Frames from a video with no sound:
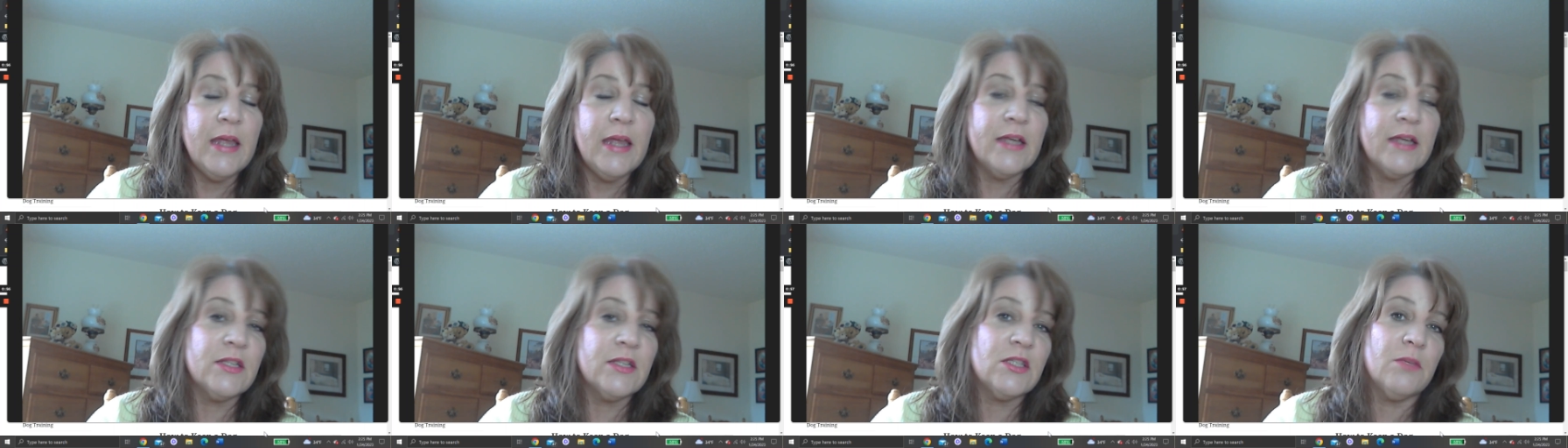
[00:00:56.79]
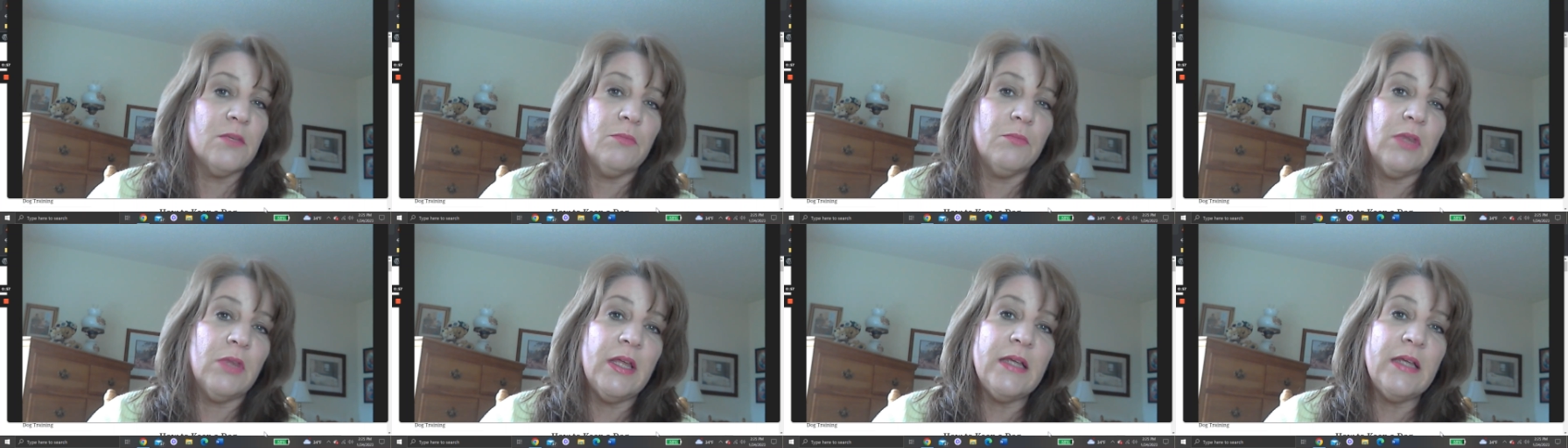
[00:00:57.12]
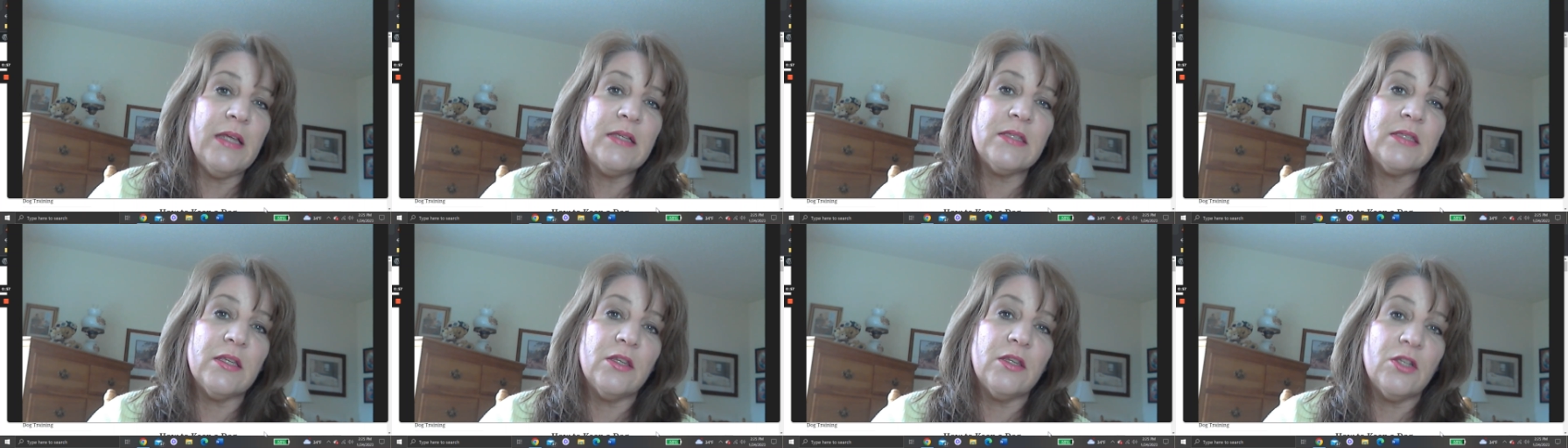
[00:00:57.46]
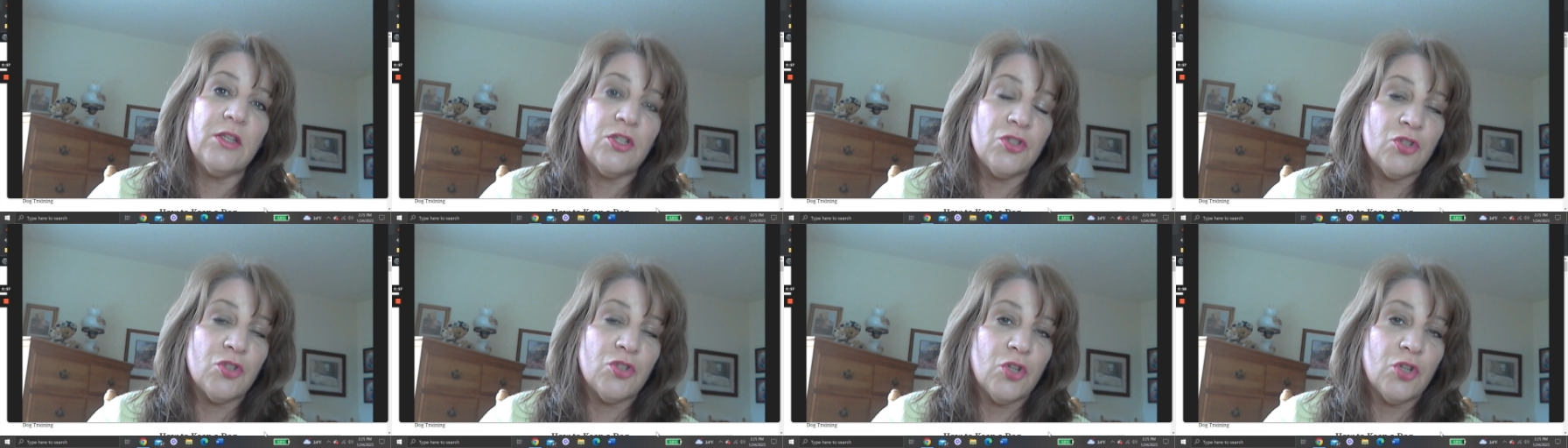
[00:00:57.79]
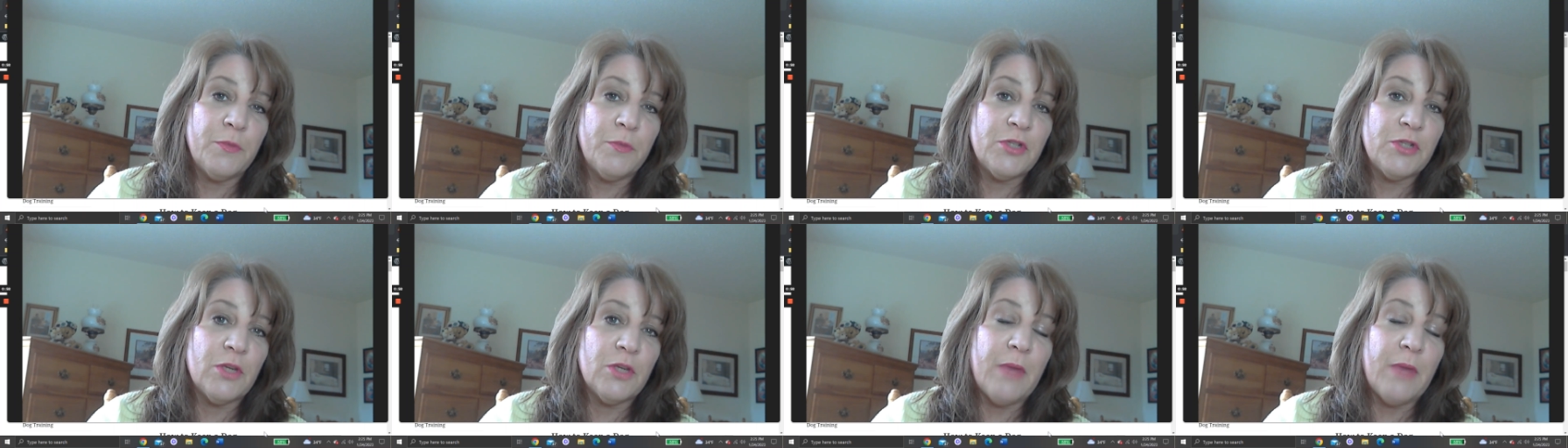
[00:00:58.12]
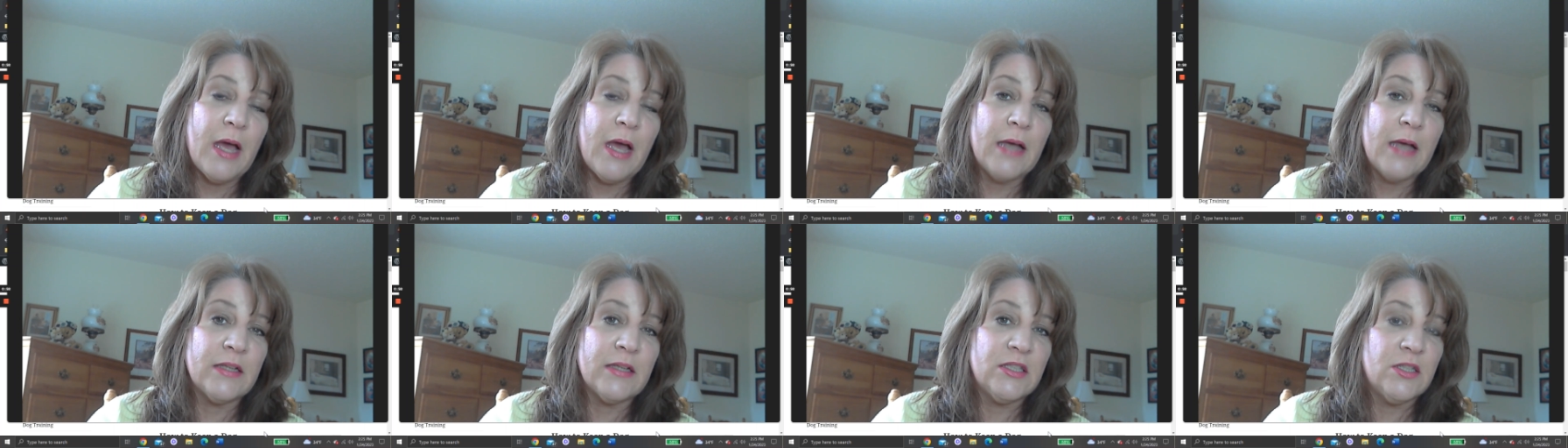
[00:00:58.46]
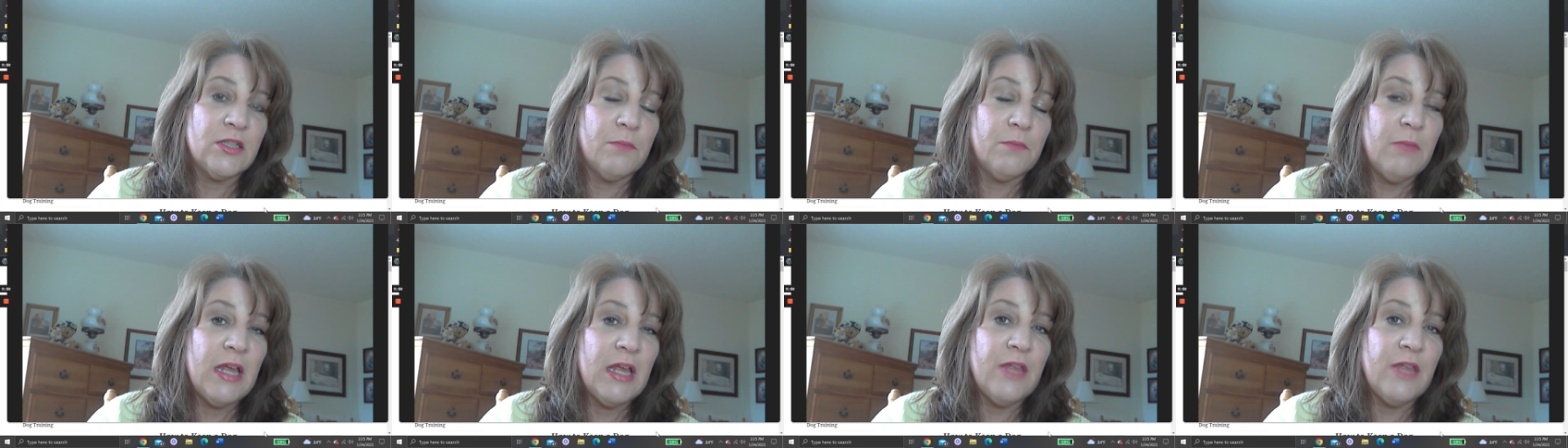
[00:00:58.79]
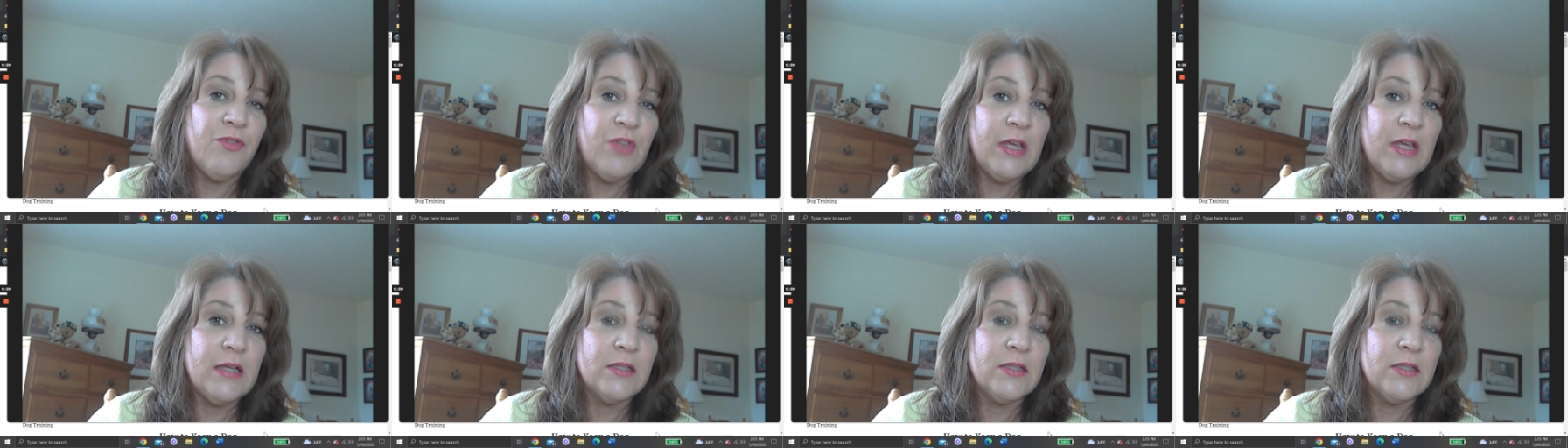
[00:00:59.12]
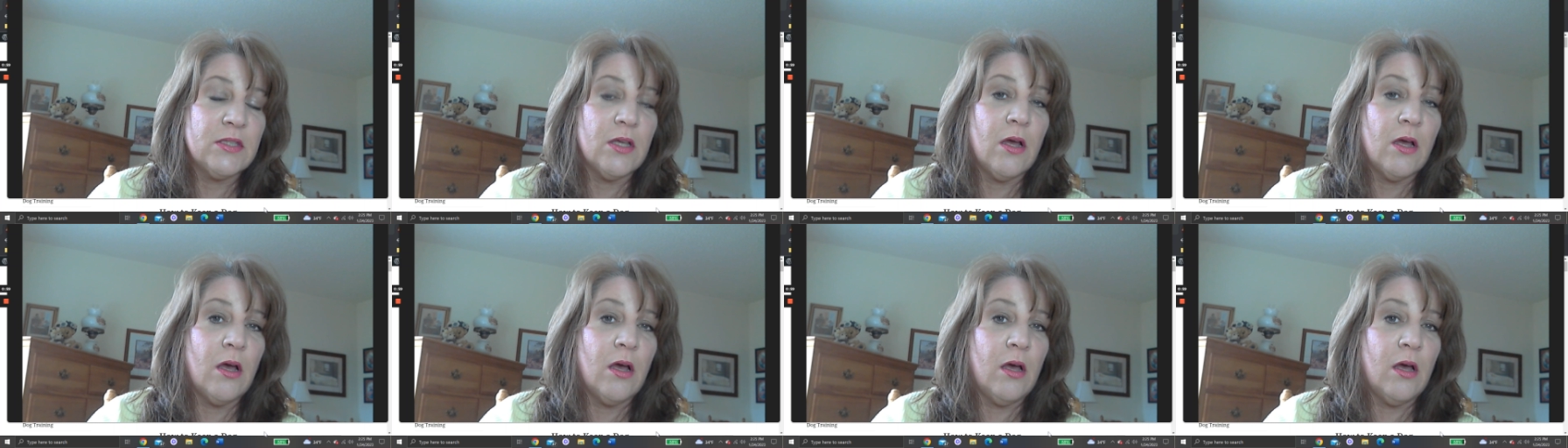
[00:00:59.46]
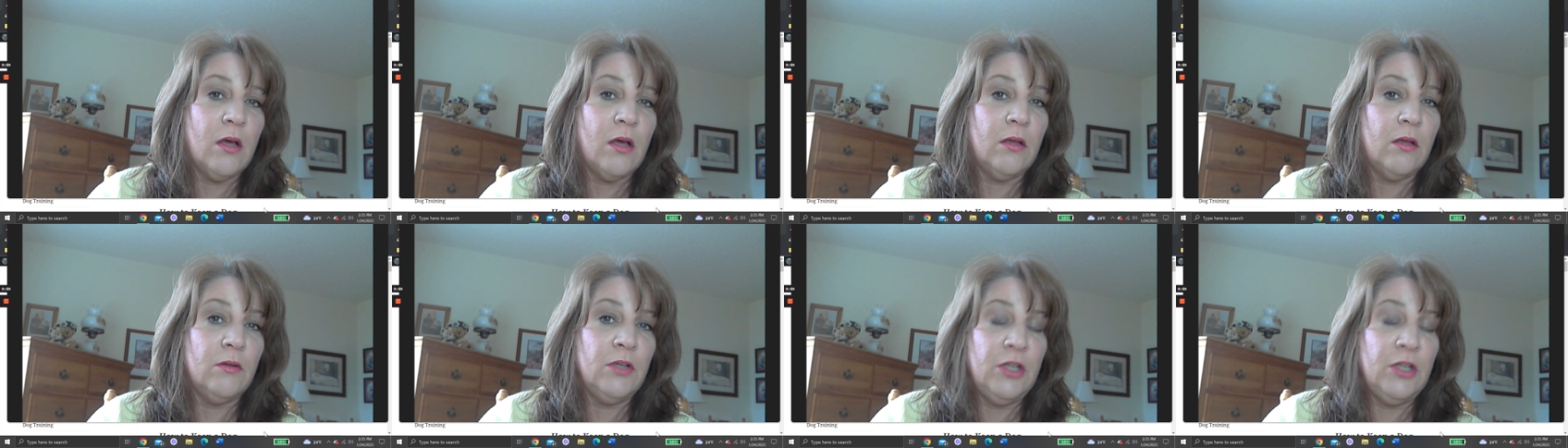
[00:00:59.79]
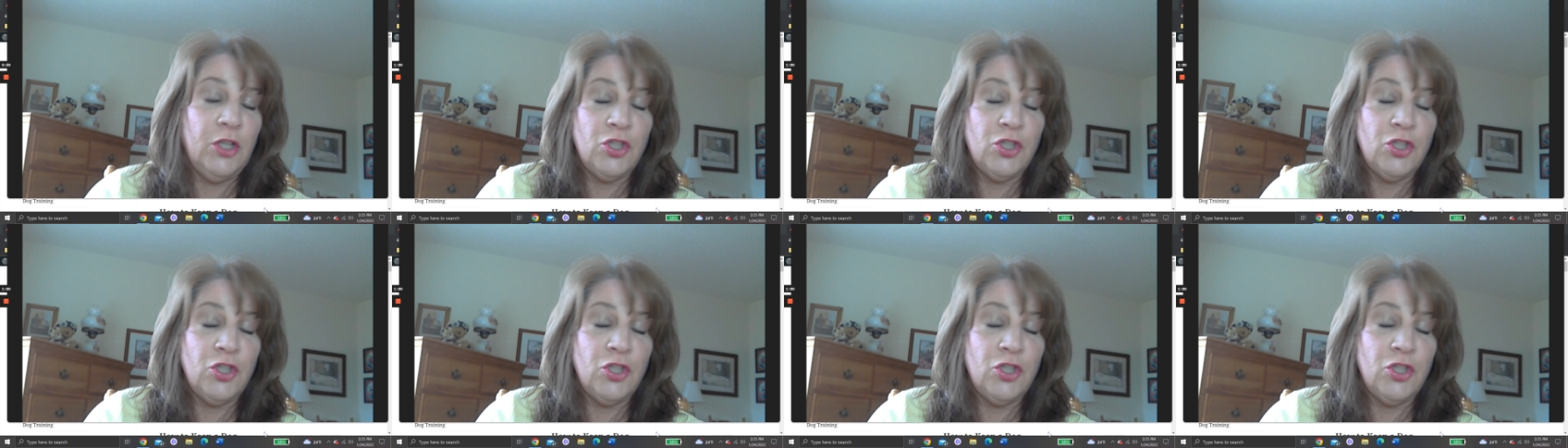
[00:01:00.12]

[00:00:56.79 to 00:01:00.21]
and some links in the description box to make things uh,